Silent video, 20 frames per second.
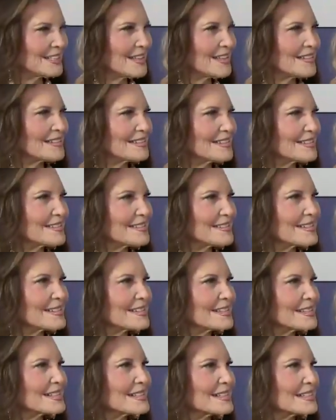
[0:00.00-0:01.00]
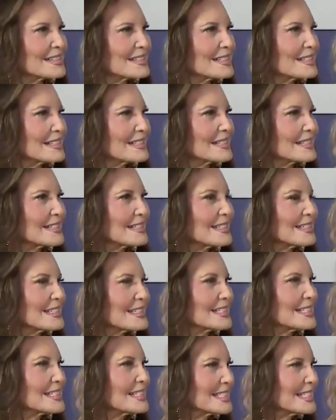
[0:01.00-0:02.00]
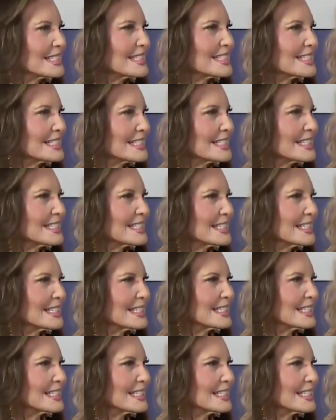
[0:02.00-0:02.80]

No words are spoken by the person on screen.